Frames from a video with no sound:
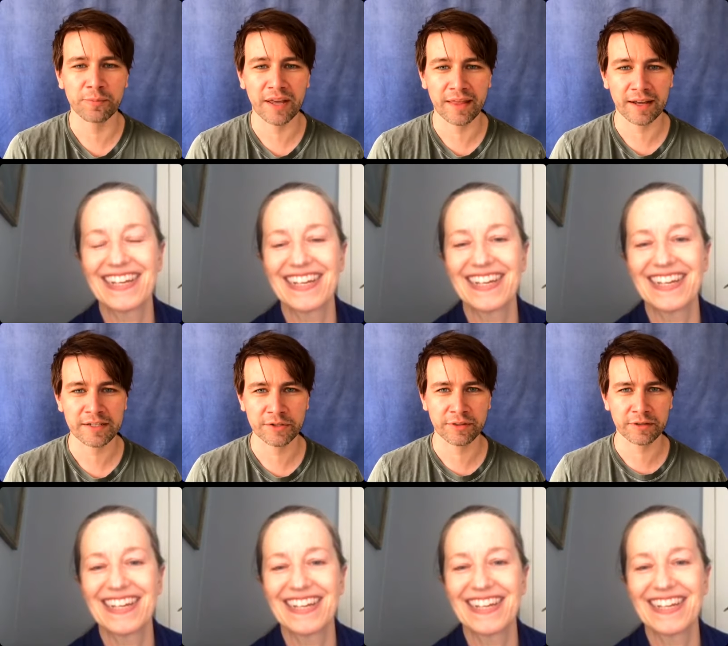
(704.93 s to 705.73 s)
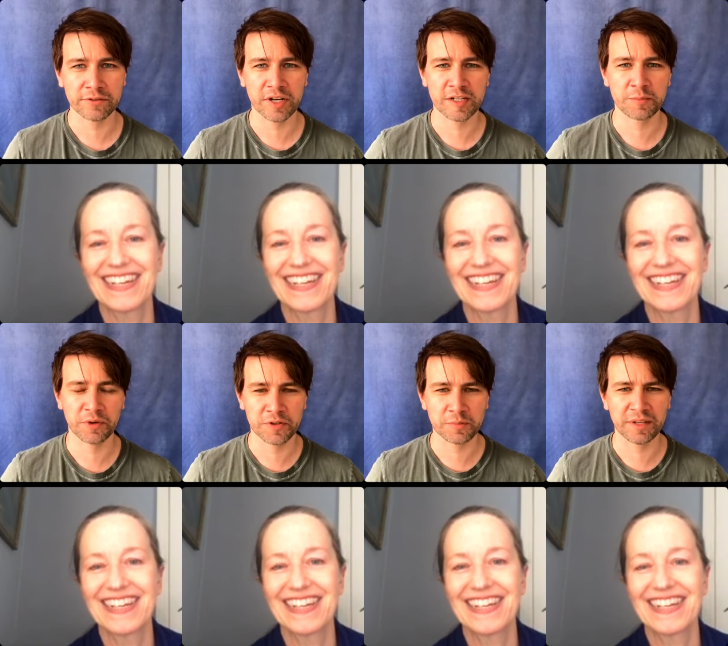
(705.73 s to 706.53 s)
Speaker 1: by that because you think of Shakespeare
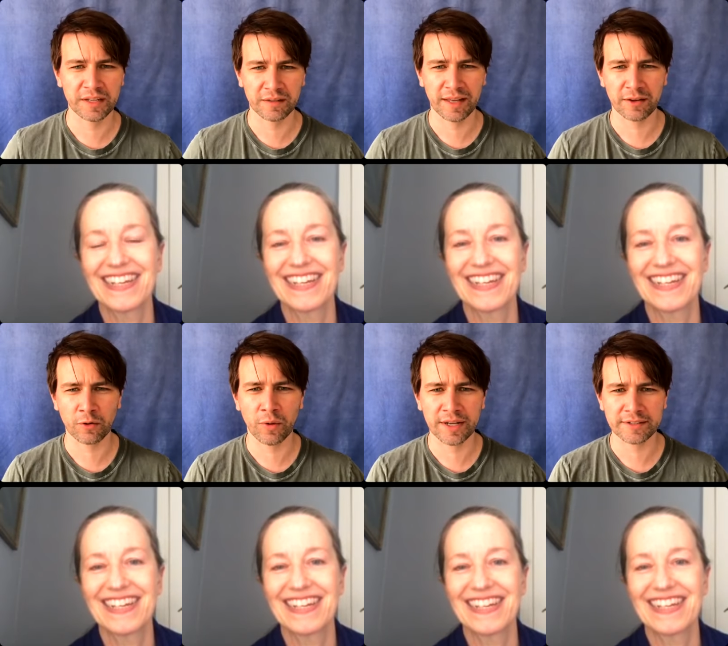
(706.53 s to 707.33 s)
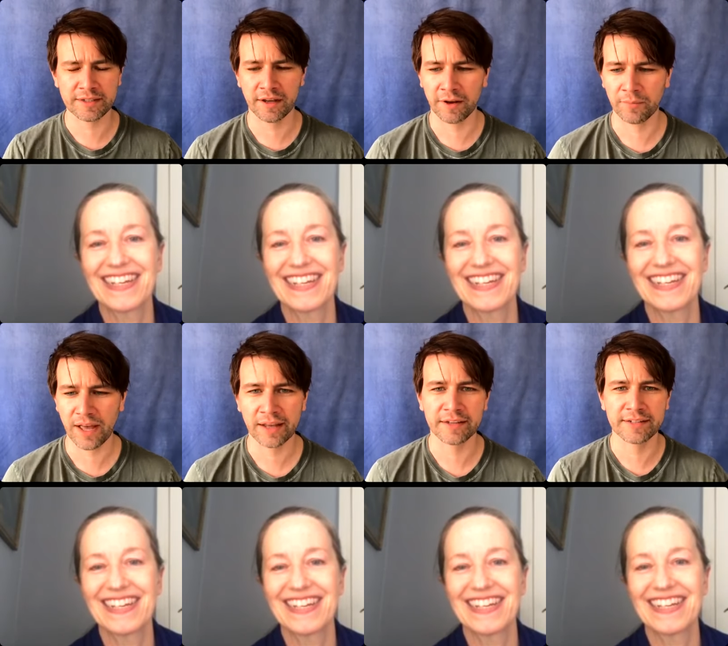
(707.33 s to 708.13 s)
as being like quite um,
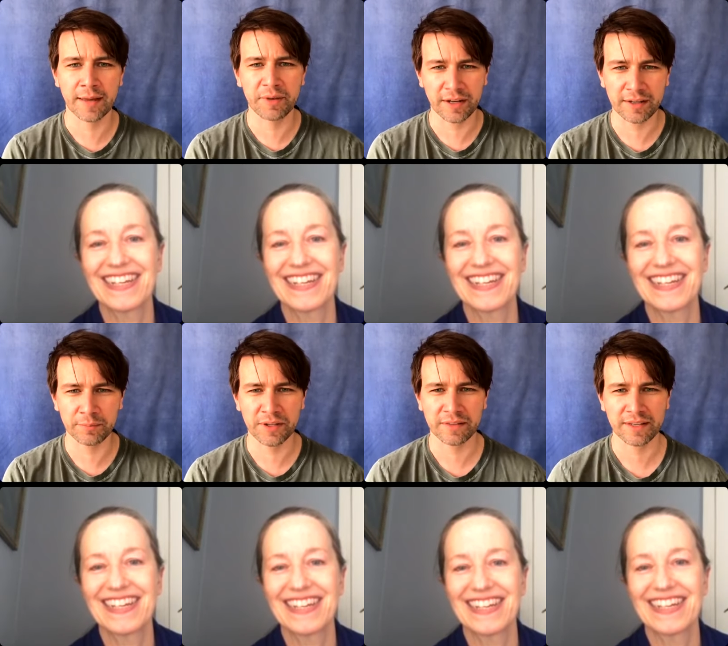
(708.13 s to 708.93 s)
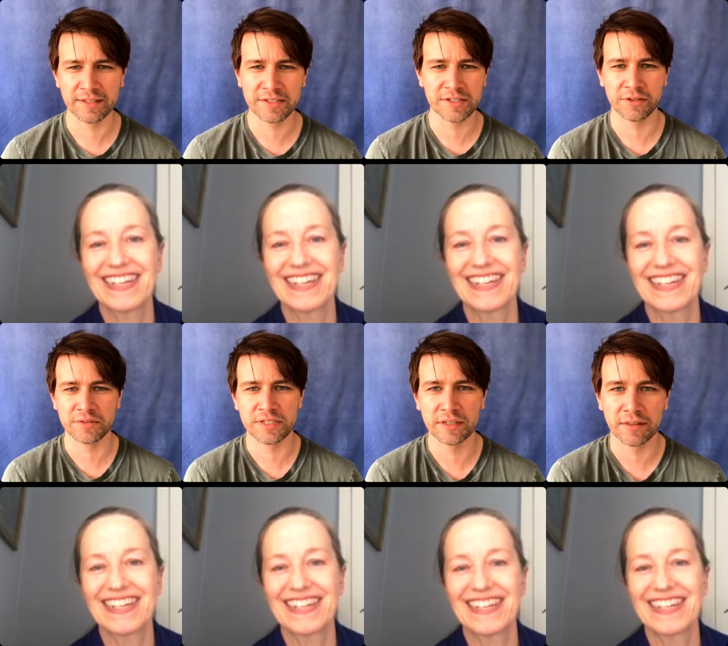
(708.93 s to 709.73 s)
academic, but the kids just don't
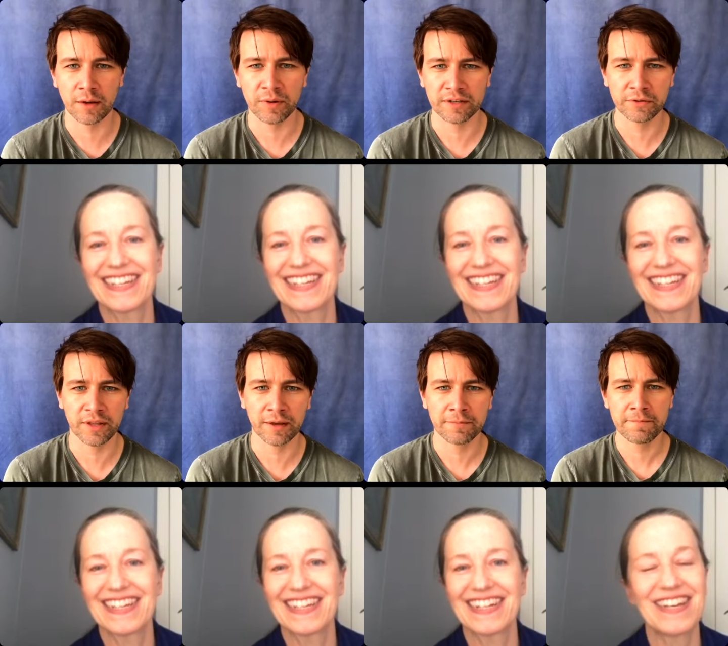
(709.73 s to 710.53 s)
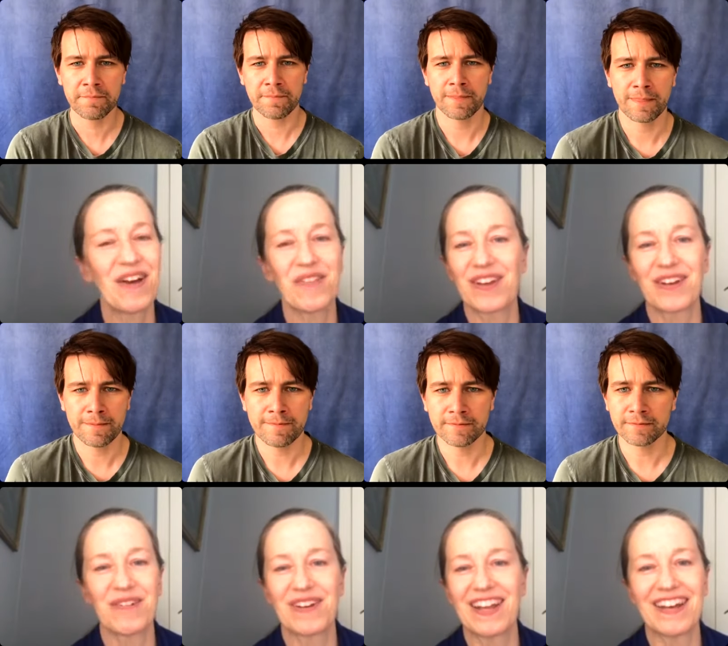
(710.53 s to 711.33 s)
see it that way, do they?
Speaker 2: No, they
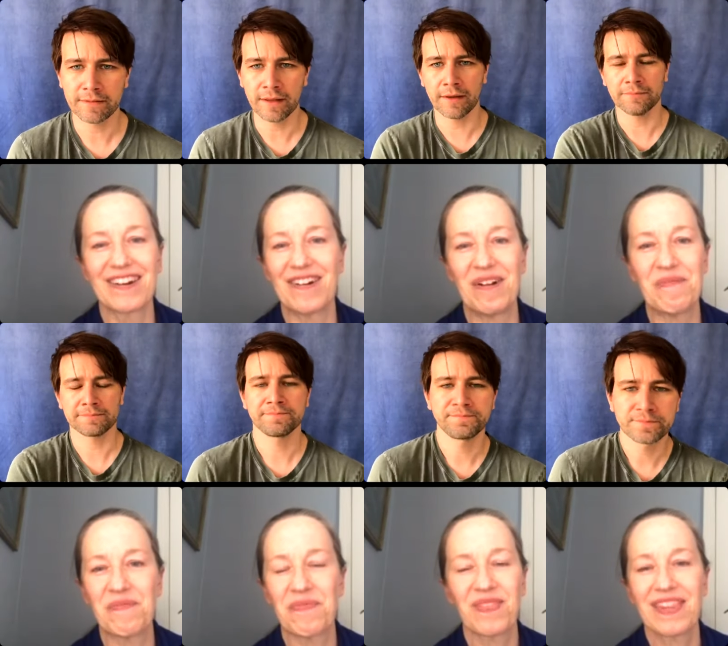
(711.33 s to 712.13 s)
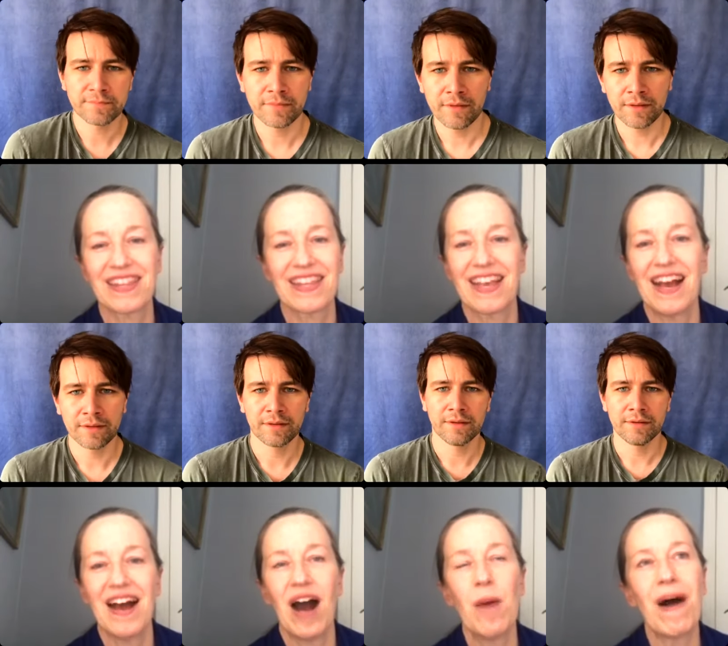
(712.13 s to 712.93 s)
don't. Not at all.
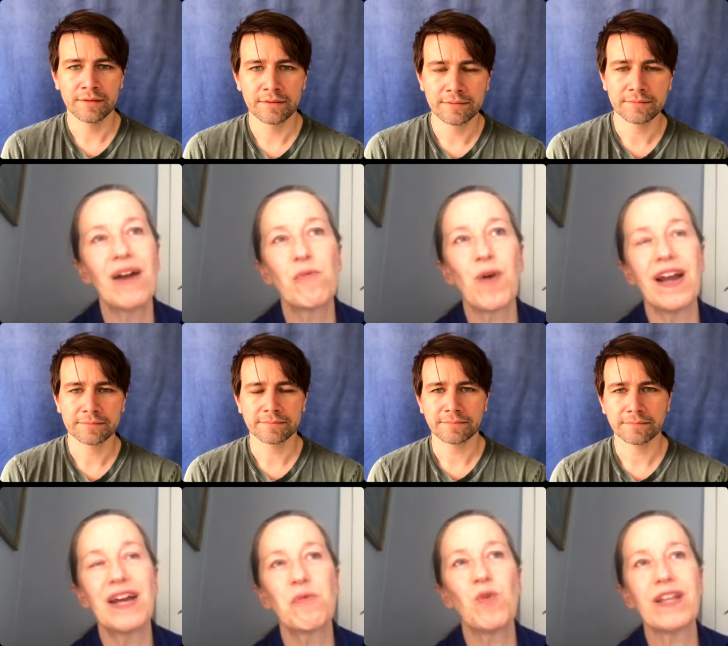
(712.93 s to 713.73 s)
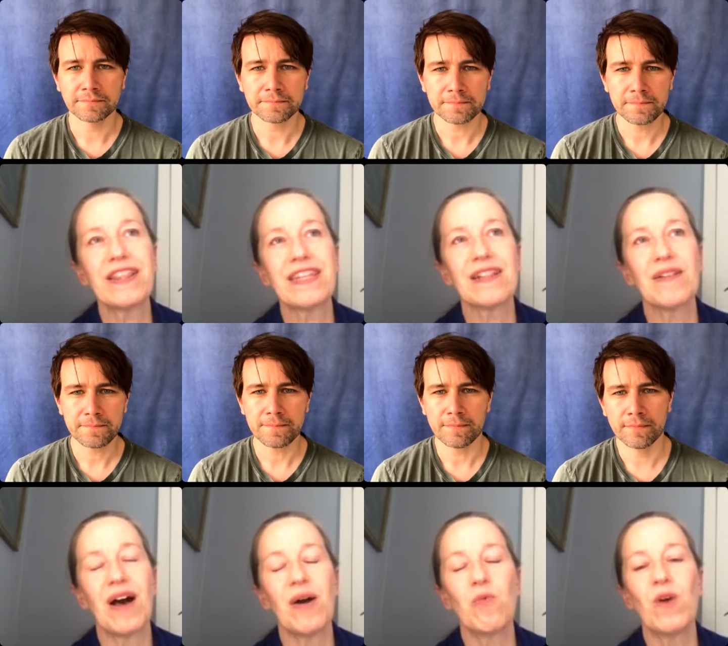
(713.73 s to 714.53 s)
Um, I, I had one little,
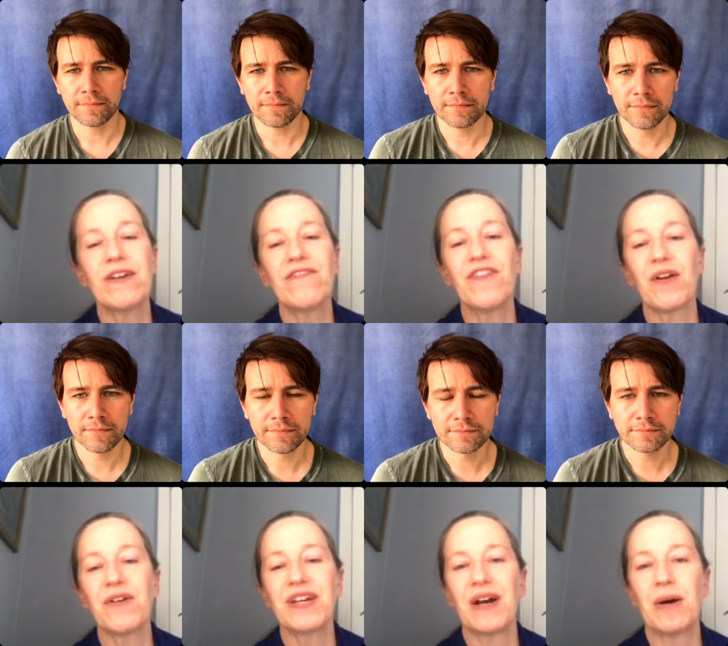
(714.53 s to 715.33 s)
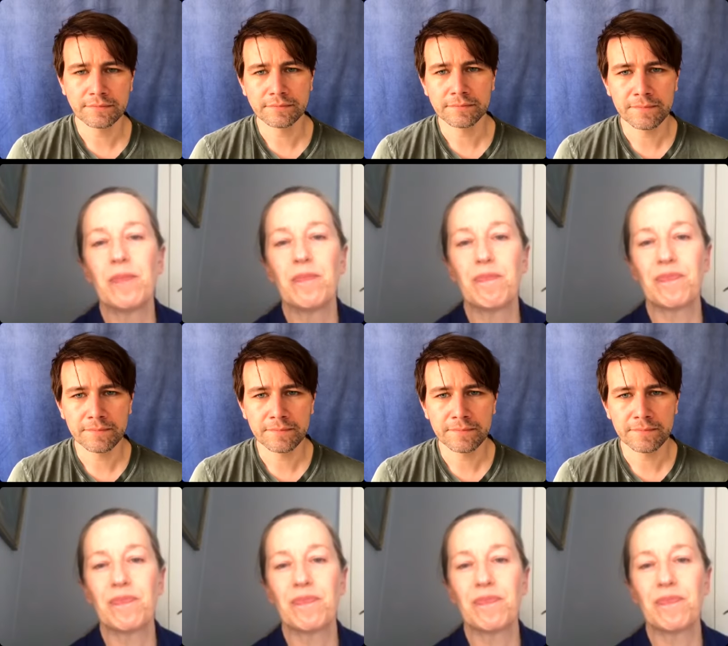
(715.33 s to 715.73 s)
uh, one very um,